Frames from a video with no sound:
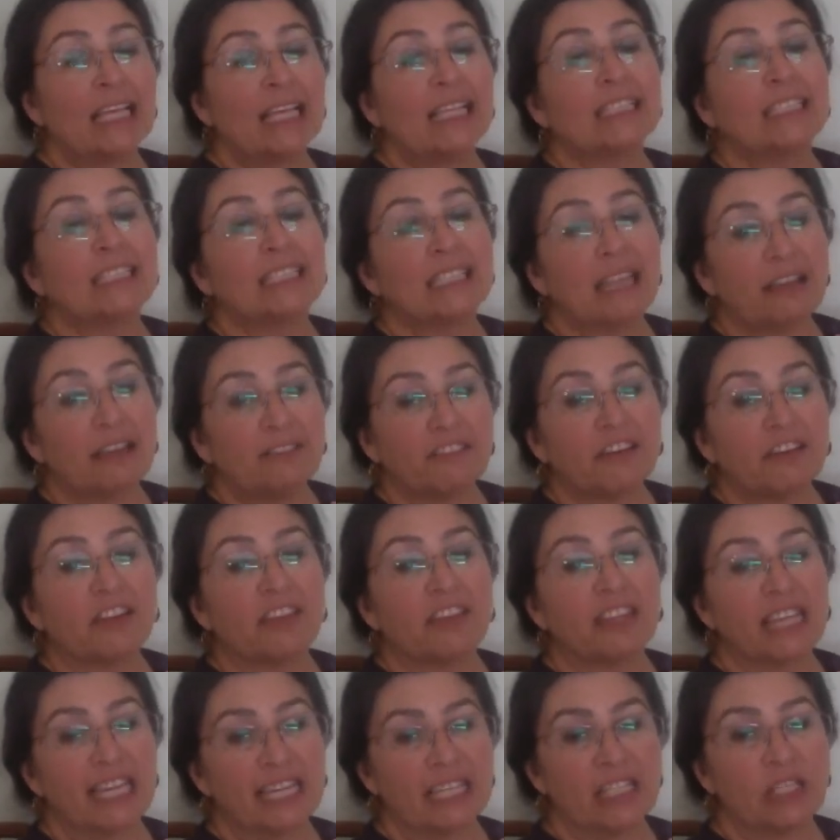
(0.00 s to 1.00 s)
Several
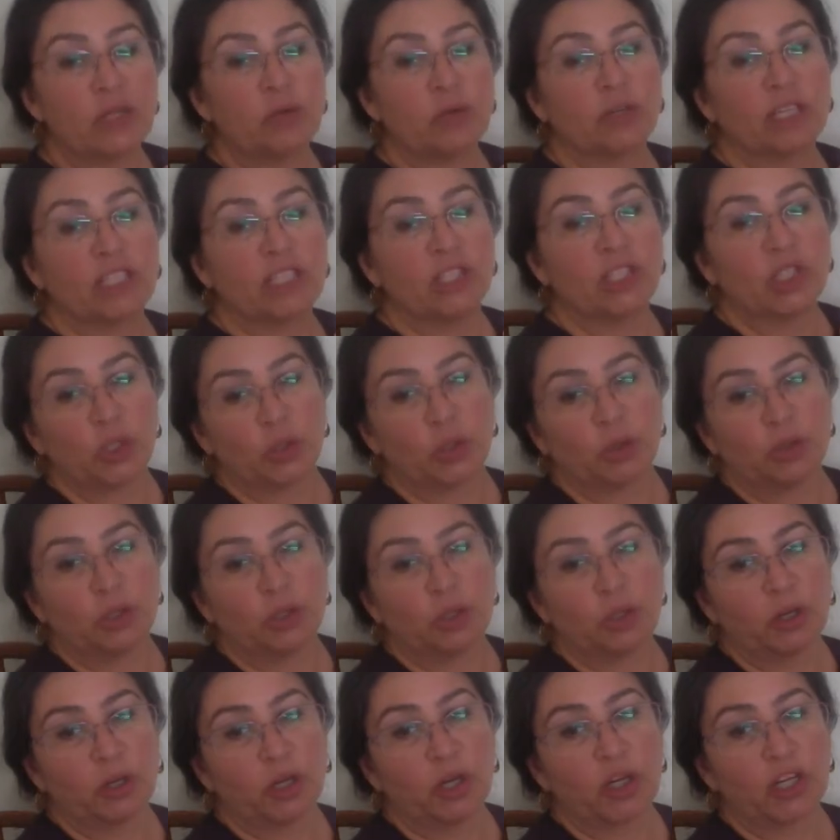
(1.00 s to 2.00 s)
things you can do
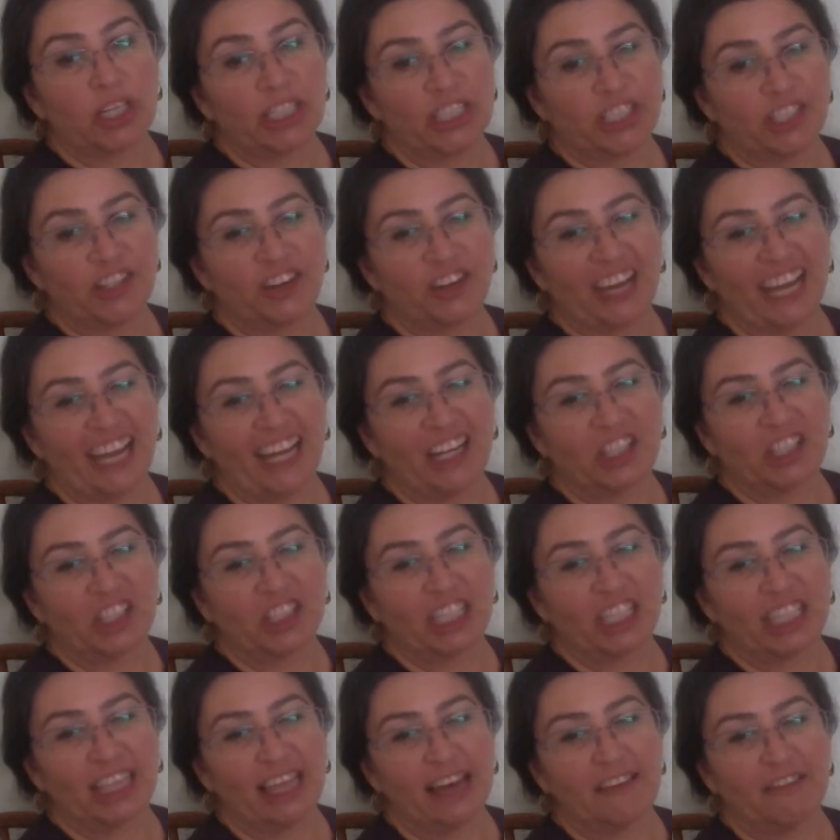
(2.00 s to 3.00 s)
to increase your
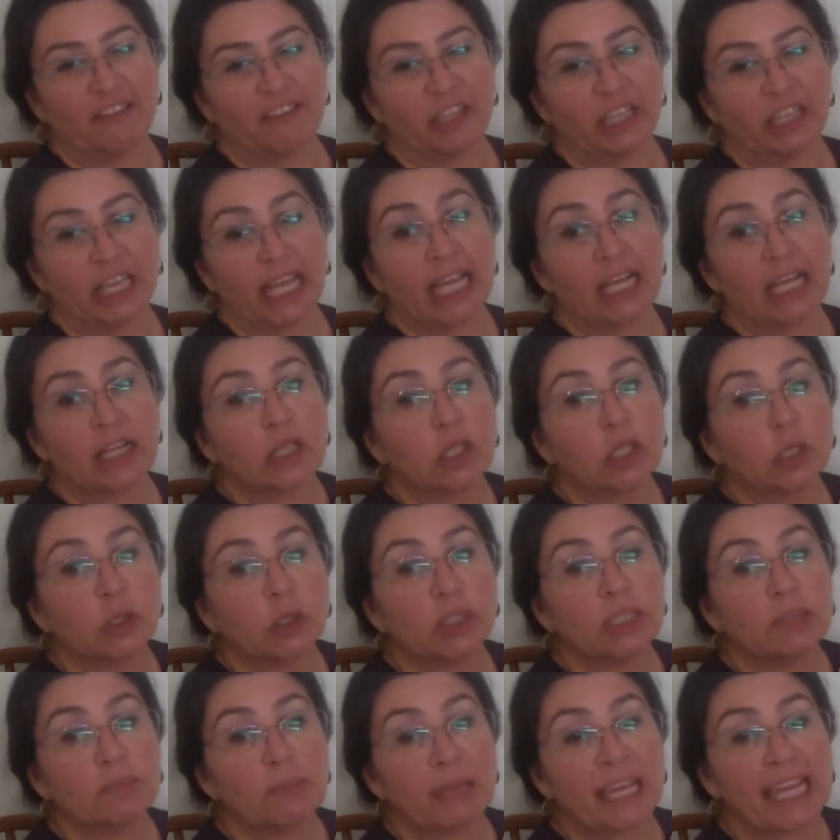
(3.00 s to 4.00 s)
energy level include
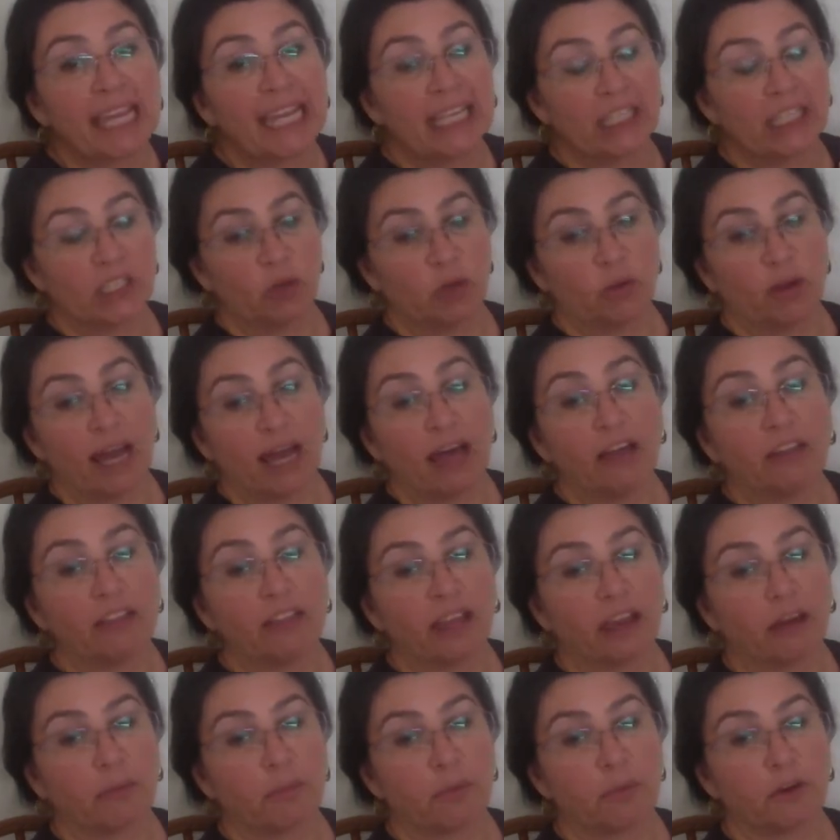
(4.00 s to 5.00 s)
speaking to a
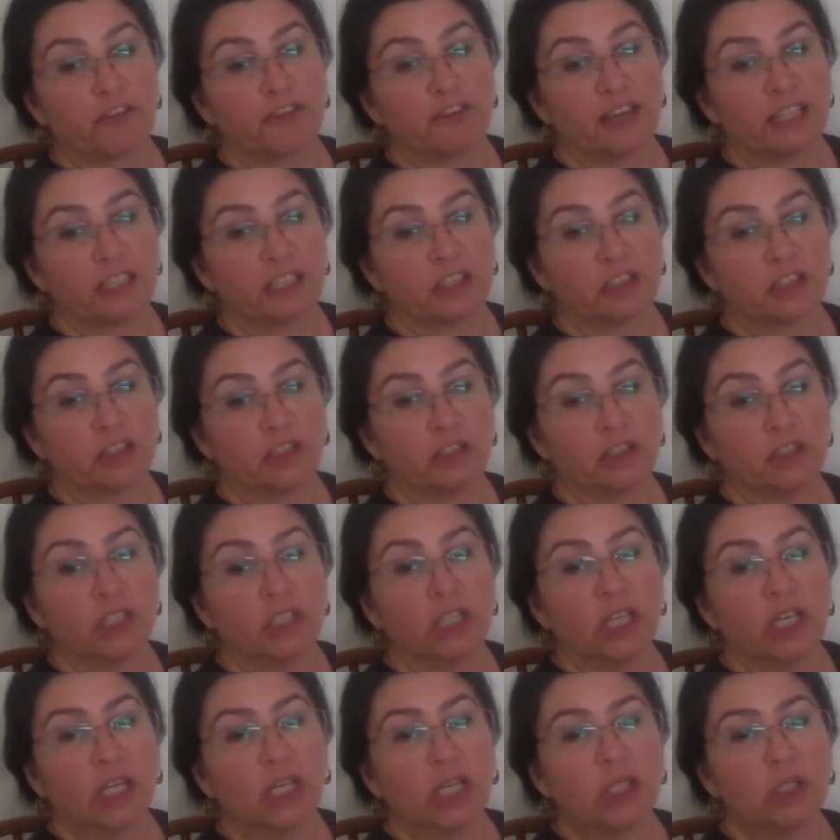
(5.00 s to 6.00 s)
healthcare professional
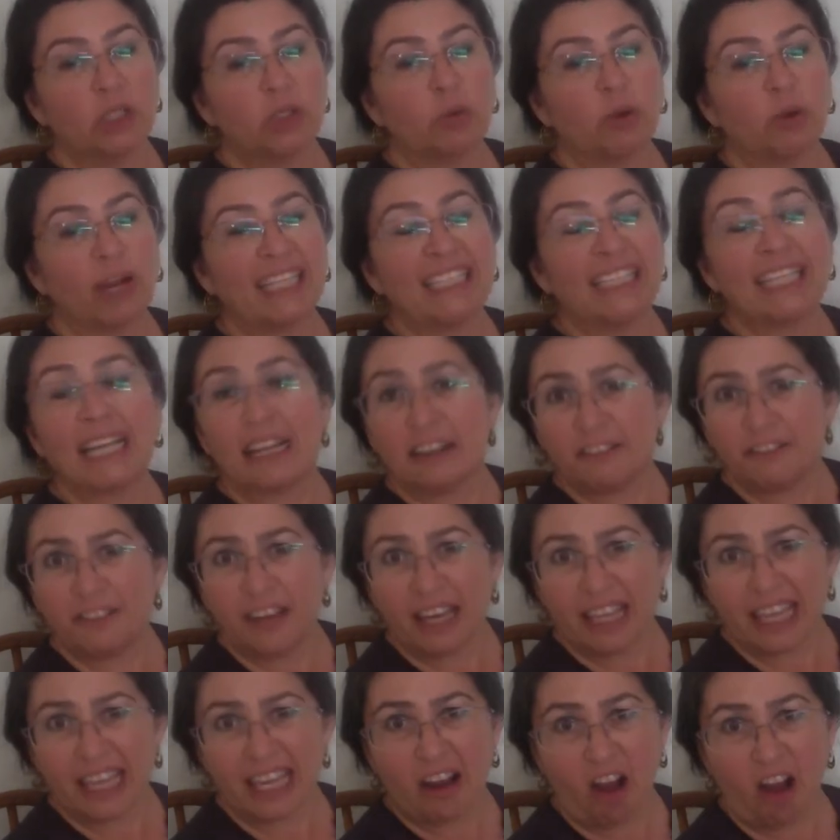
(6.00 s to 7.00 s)
to identify
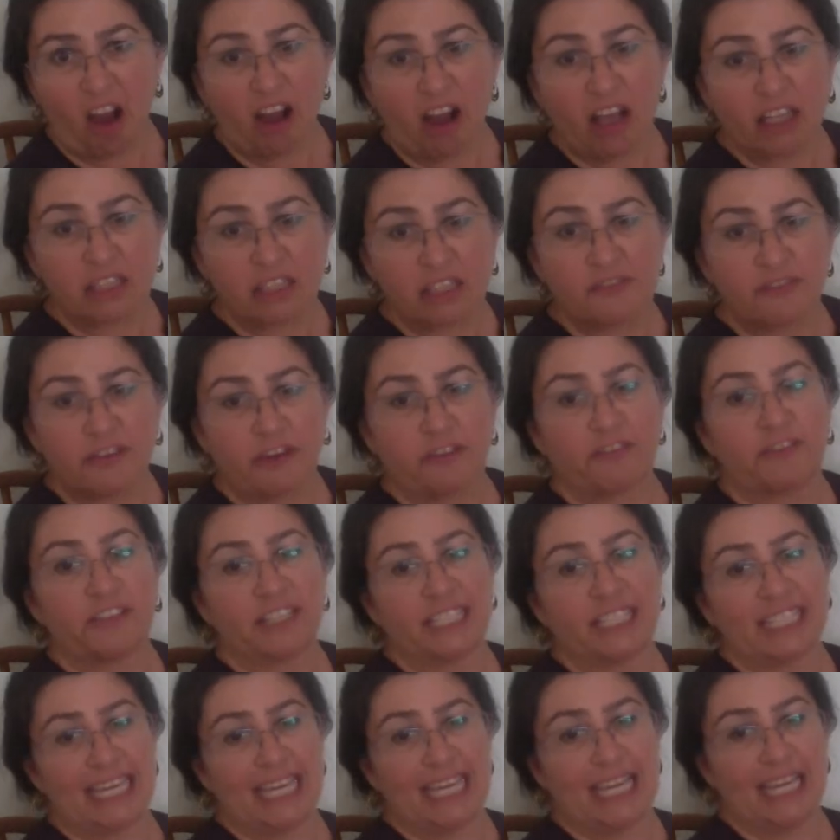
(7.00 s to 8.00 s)
the cause of your
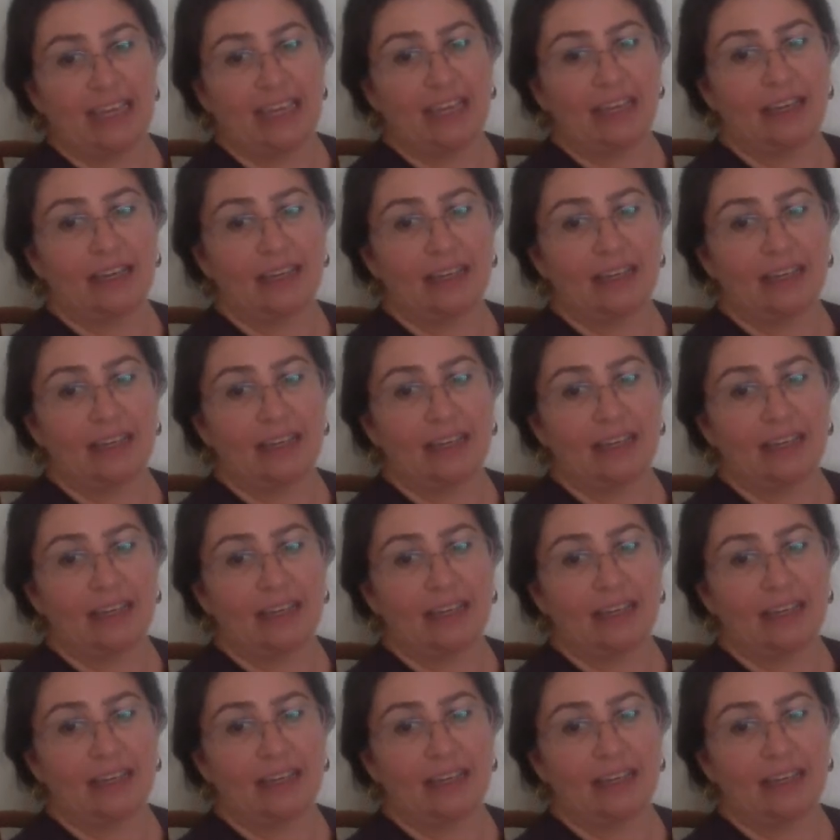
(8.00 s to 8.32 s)
fatigue,